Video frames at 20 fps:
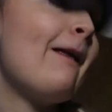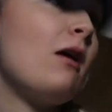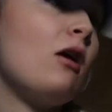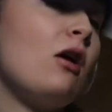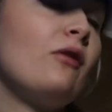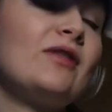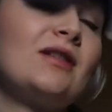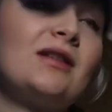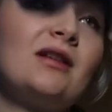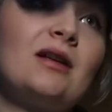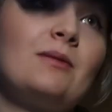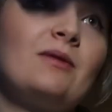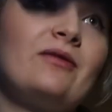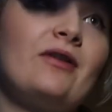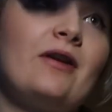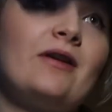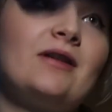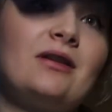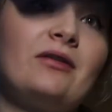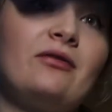Obviously going to be
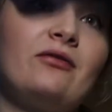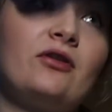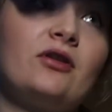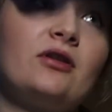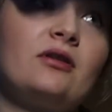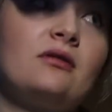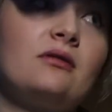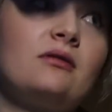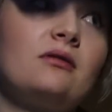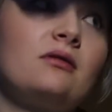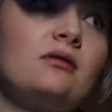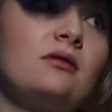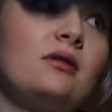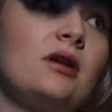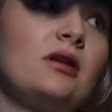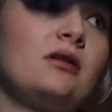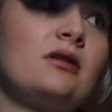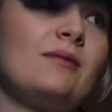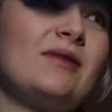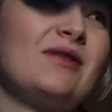very different
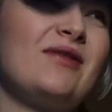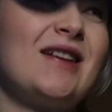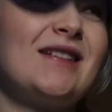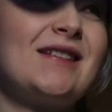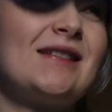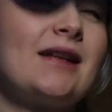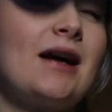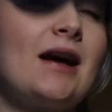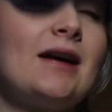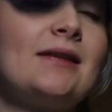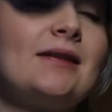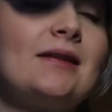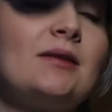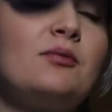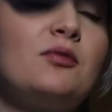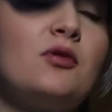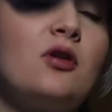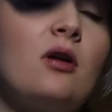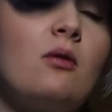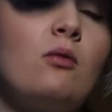in terms of exercises,
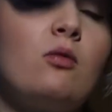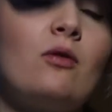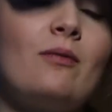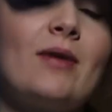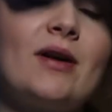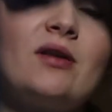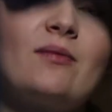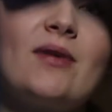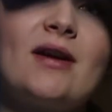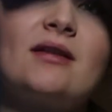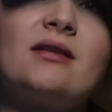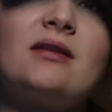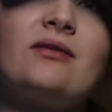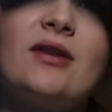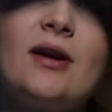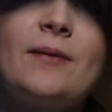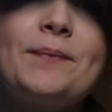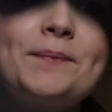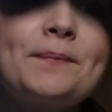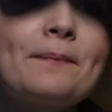but we'll make the best
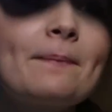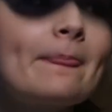of it.